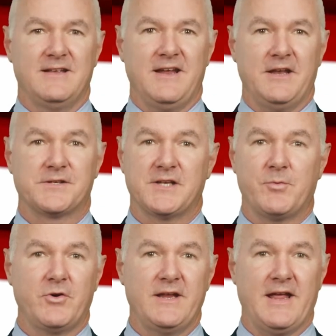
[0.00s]
In
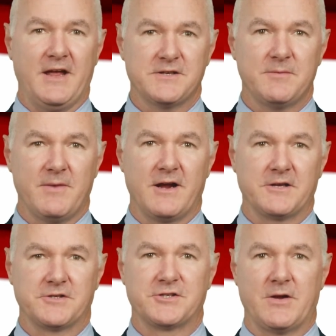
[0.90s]
summary, housing
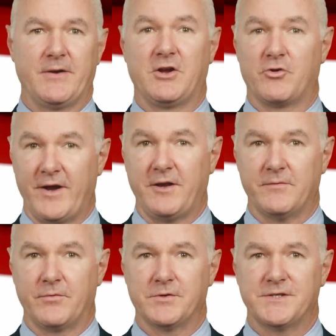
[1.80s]
markets are showing greater
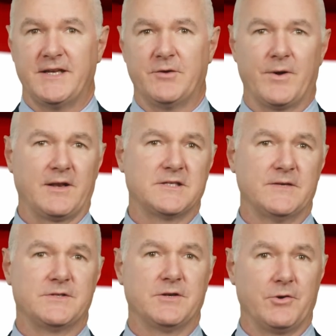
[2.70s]
diversity
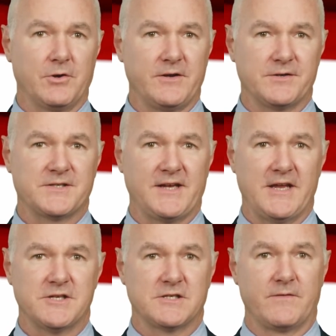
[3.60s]
relative to earlier
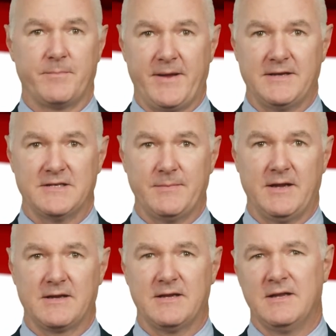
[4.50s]
stages of the
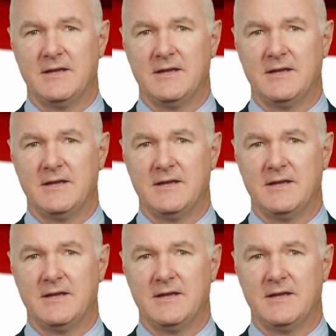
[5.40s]
pandemic.